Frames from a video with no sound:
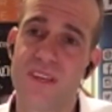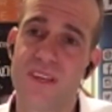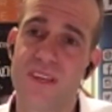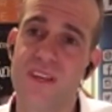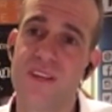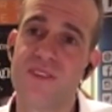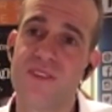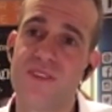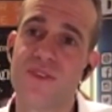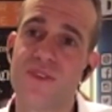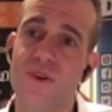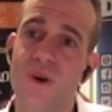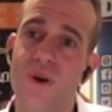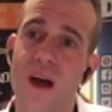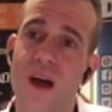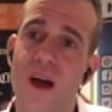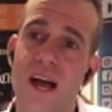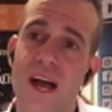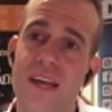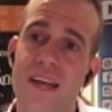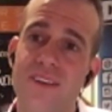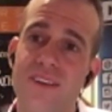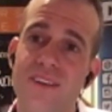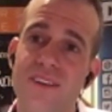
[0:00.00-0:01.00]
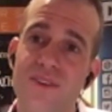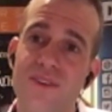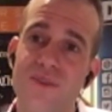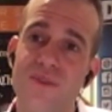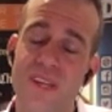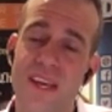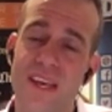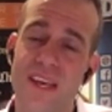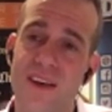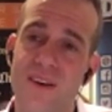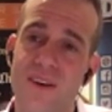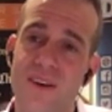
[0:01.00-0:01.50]
So I knew
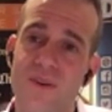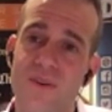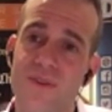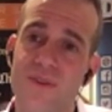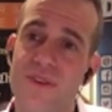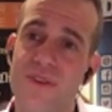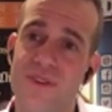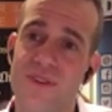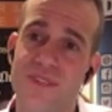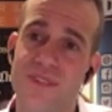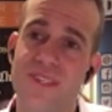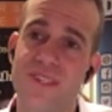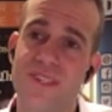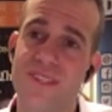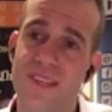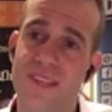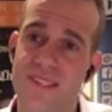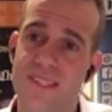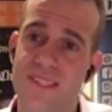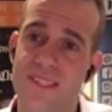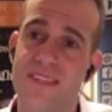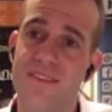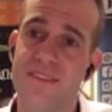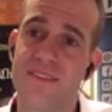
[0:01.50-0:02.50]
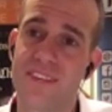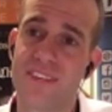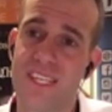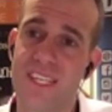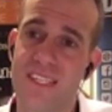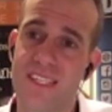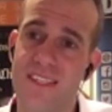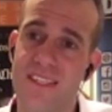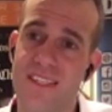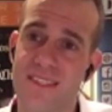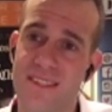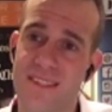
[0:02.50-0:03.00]
now there's a sensitivity in
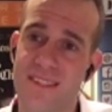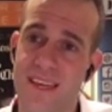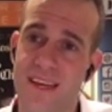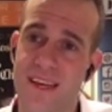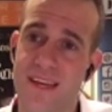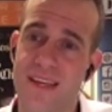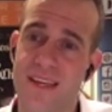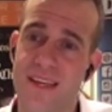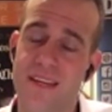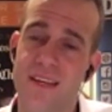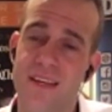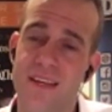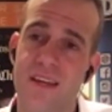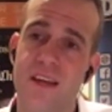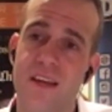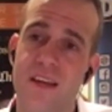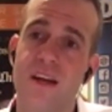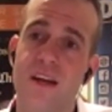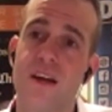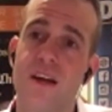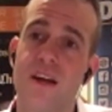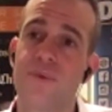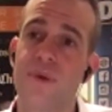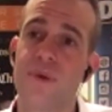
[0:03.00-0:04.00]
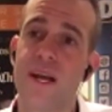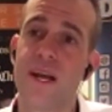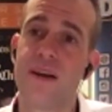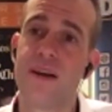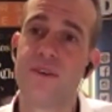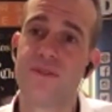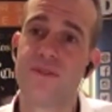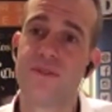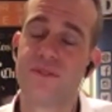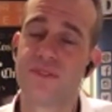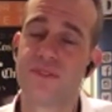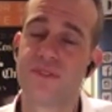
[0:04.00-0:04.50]
this guy
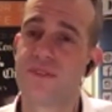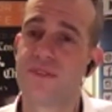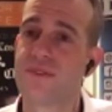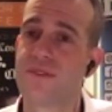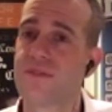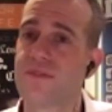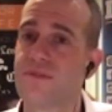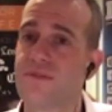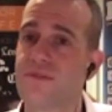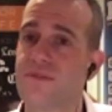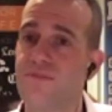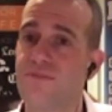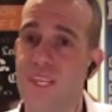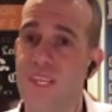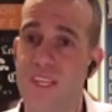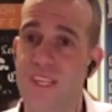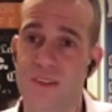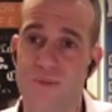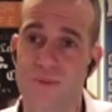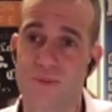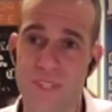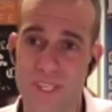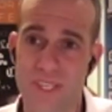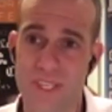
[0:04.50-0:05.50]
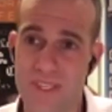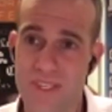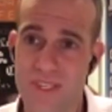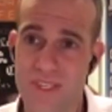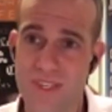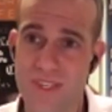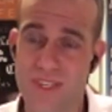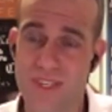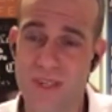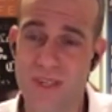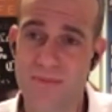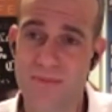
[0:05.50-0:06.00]
around being in a
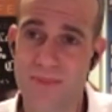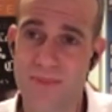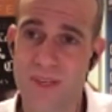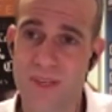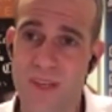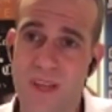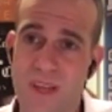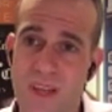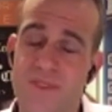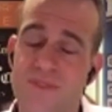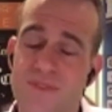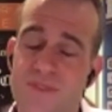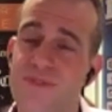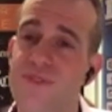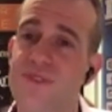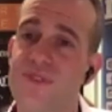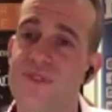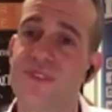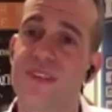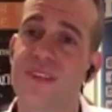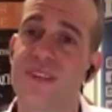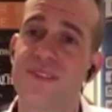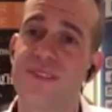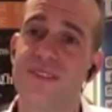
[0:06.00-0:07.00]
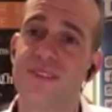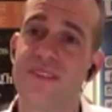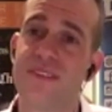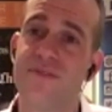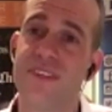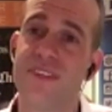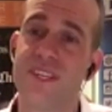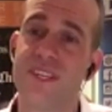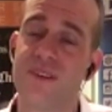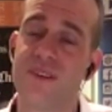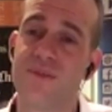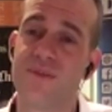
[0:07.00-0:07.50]
relationship. There's a sensitivity
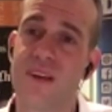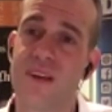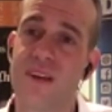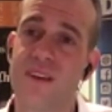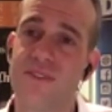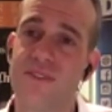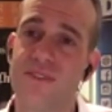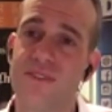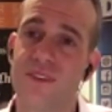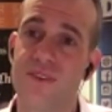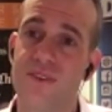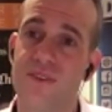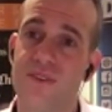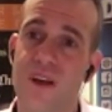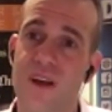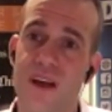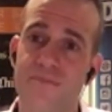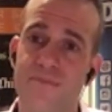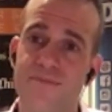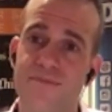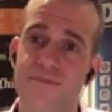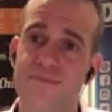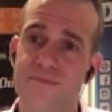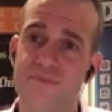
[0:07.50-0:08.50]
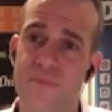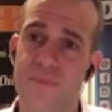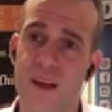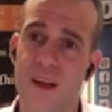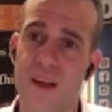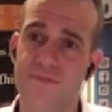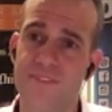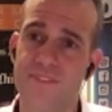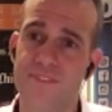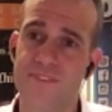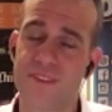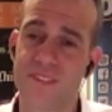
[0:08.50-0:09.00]
around, I'm
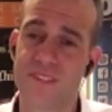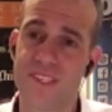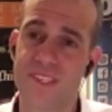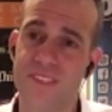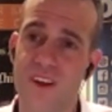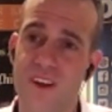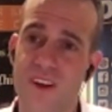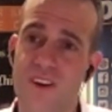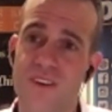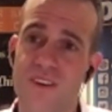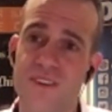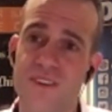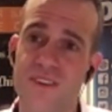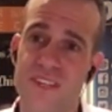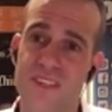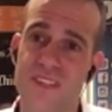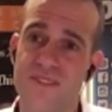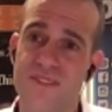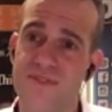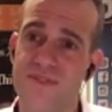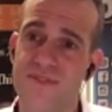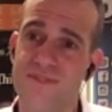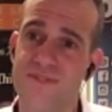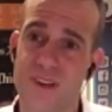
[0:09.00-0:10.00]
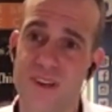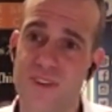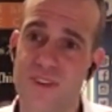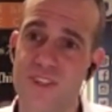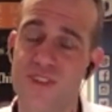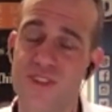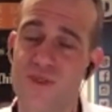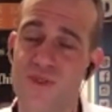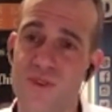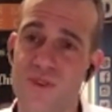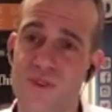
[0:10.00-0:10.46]
fairly tall. He's very short.